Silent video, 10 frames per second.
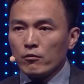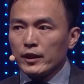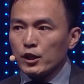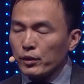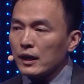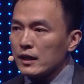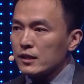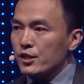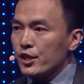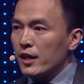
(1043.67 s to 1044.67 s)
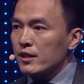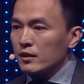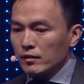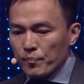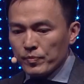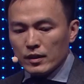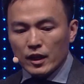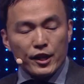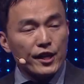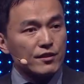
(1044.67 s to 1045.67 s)
we really change the
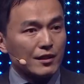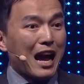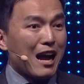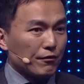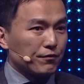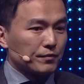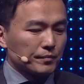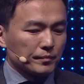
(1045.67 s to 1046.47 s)
kid's life.